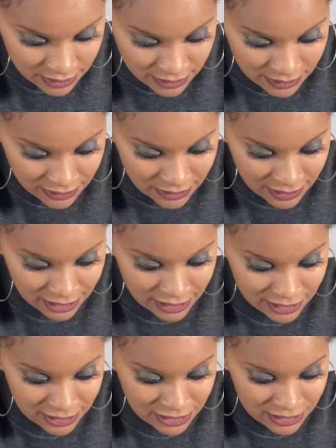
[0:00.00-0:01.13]
Oh
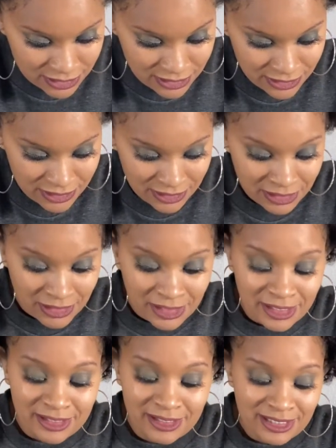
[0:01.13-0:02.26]
gosh,
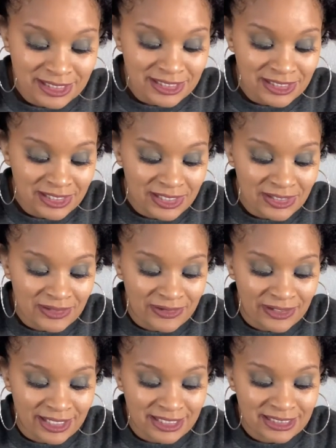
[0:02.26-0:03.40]
this is looking
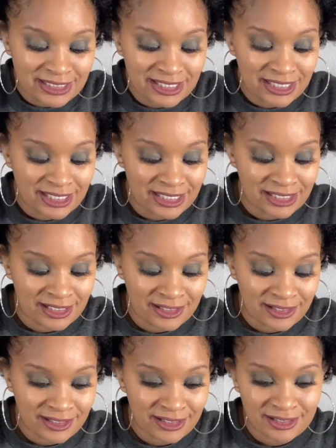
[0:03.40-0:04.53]
crazy,
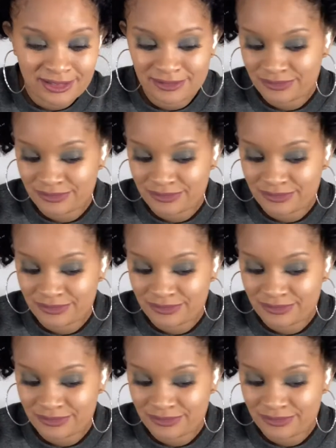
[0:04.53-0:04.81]
y'all.